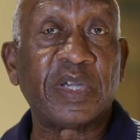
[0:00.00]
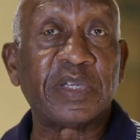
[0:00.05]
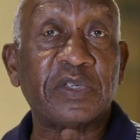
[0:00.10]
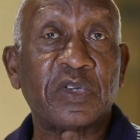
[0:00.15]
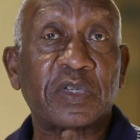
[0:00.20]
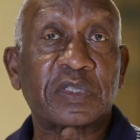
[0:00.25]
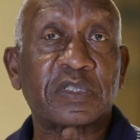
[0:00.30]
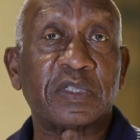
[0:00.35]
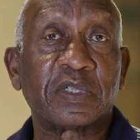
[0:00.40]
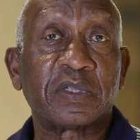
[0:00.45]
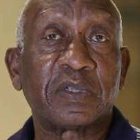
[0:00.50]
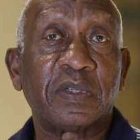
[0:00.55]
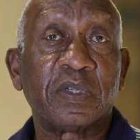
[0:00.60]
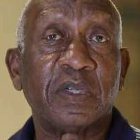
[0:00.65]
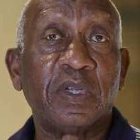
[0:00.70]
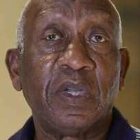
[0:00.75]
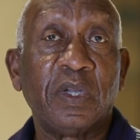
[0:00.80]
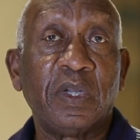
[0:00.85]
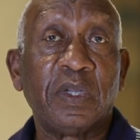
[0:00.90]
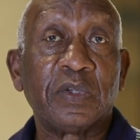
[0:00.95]
my doctor
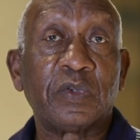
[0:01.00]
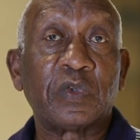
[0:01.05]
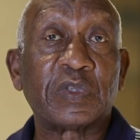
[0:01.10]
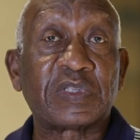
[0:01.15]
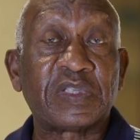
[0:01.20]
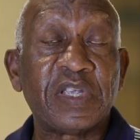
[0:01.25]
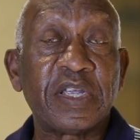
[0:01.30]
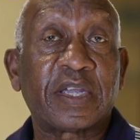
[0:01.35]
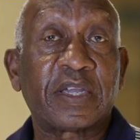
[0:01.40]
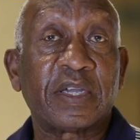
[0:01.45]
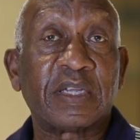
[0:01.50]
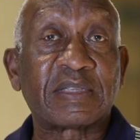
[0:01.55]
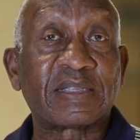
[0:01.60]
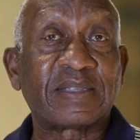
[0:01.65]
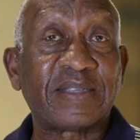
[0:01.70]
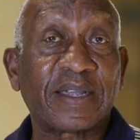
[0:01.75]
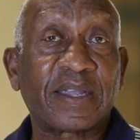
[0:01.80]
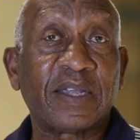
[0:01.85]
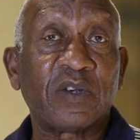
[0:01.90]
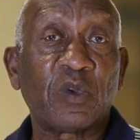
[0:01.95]
to seek a
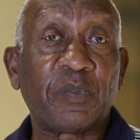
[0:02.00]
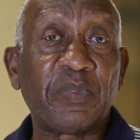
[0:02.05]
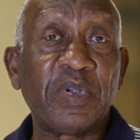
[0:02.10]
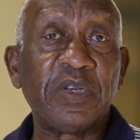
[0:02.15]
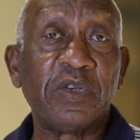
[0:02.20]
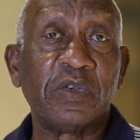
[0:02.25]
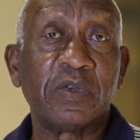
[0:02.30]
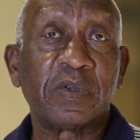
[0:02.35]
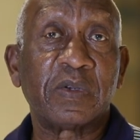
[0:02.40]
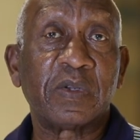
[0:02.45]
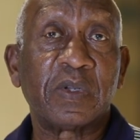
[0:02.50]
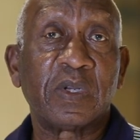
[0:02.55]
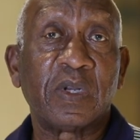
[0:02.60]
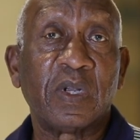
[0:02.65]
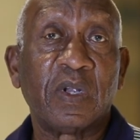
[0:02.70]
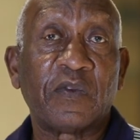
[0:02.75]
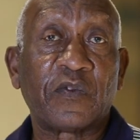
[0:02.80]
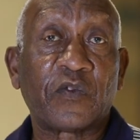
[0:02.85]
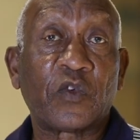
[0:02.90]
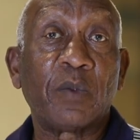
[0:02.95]
second opinion
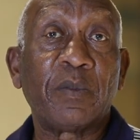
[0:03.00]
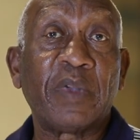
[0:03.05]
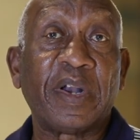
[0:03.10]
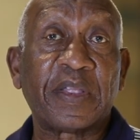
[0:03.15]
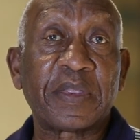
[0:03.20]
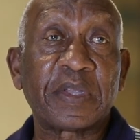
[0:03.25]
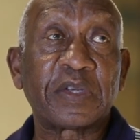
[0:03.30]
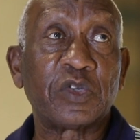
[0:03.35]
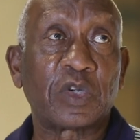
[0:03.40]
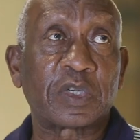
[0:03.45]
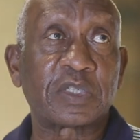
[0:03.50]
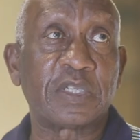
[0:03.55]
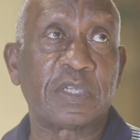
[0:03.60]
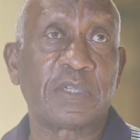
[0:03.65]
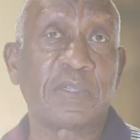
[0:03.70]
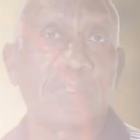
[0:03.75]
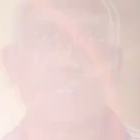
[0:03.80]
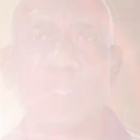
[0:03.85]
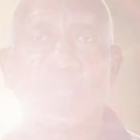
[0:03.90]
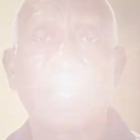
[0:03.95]
from another
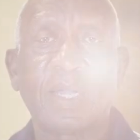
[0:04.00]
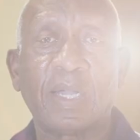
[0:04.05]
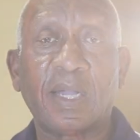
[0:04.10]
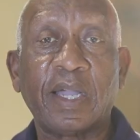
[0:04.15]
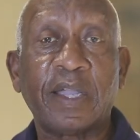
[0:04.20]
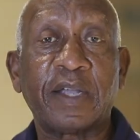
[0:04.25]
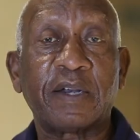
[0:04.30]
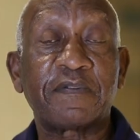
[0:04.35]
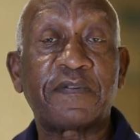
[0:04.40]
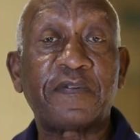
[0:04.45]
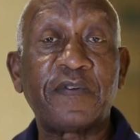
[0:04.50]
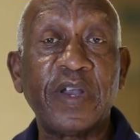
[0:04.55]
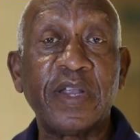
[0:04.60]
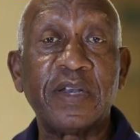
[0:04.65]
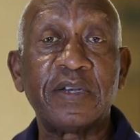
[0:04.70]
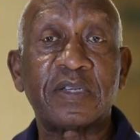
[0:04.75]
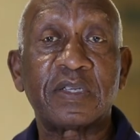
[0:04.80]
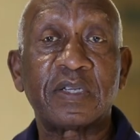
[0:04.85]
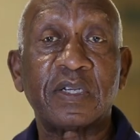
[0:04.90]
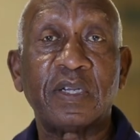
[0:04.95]
doctor. I had a
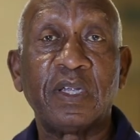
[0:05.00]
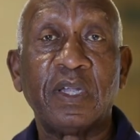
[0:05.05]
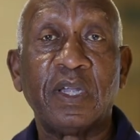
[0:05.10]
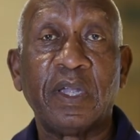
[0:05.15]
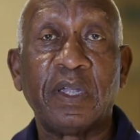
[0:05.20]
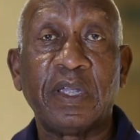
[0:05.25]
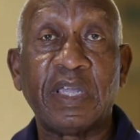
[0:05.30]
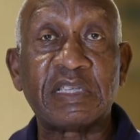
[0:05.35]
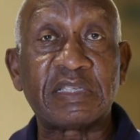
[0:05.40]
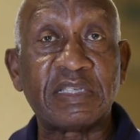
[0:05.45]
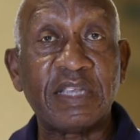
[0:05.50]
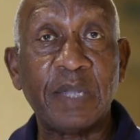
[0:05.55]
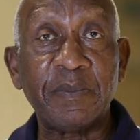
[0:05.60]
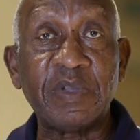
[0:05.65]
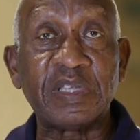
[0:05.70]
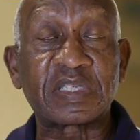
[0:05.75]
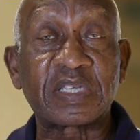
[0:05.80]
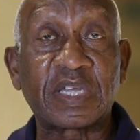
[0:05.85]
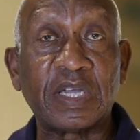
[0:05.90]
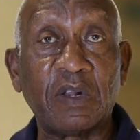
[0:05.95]
friend, his
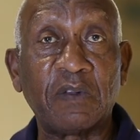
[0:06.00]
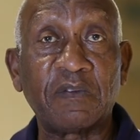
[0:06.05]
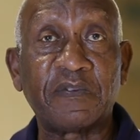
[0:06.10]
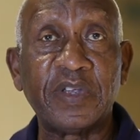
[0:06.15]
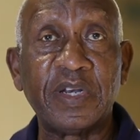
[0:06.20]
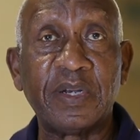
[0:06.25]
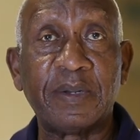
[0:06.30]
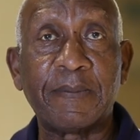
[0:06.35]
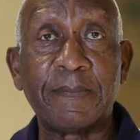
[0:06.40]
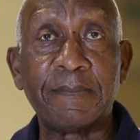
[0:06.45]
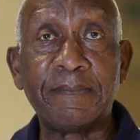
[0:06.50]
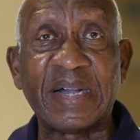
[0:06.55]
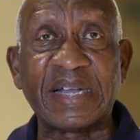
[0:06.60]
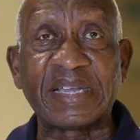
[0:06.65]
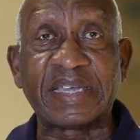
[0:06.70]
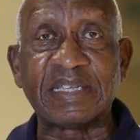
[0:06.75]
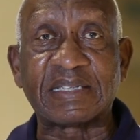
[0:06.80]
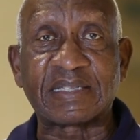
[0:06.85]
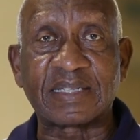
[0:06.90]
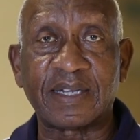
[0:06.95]
name is Kelvin
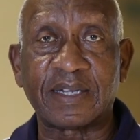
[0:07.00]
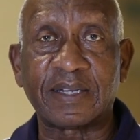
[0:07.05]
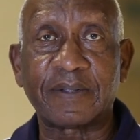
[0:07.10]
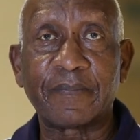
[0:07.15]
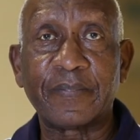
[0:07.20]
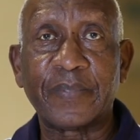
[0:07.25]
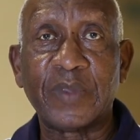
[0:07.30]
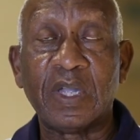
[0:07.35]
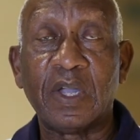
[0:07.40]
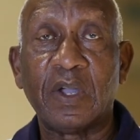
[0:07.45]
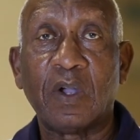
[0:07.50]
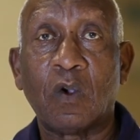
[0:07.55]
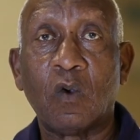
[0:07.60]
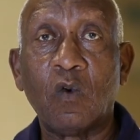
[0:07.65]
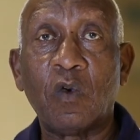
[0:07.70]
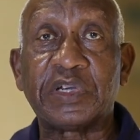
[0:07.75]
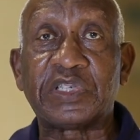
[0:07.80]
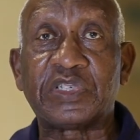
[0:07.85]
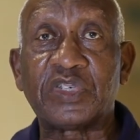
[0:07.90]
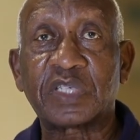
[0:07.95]
Mangisa,
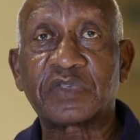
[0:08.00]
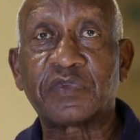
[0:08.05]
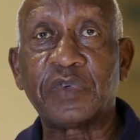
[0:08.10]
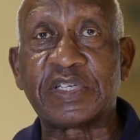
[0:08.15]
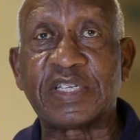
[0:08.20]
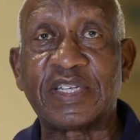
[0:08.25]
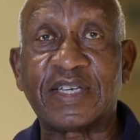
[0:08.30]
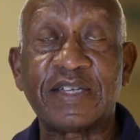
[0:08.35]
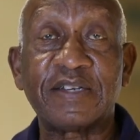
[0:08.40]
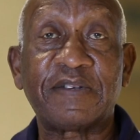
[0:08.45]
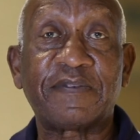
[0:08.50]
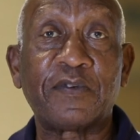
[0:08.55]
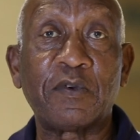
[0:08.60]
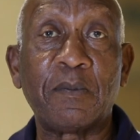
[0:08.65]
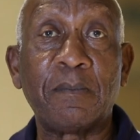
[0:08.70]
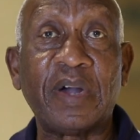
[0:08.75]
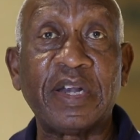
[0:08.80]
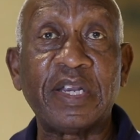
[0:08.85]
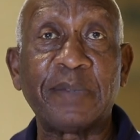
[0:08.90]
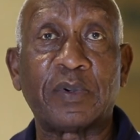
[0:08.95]
who had just returned
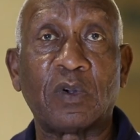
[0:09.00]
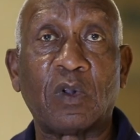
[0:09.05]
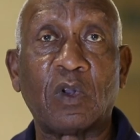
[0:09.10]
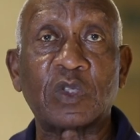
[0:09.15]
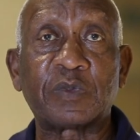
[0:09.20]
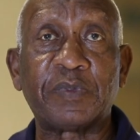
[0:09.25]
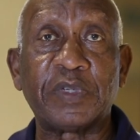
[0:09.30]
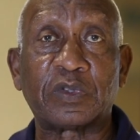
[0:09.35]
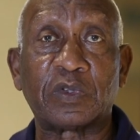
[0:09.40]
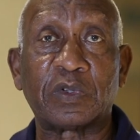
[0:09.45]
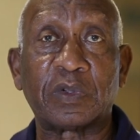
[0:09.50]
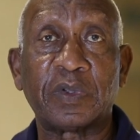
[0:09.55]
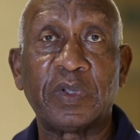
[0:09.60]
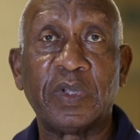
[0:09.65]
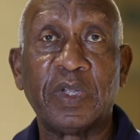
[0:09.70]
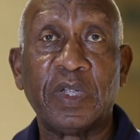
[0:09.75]
from Manipal Hospital.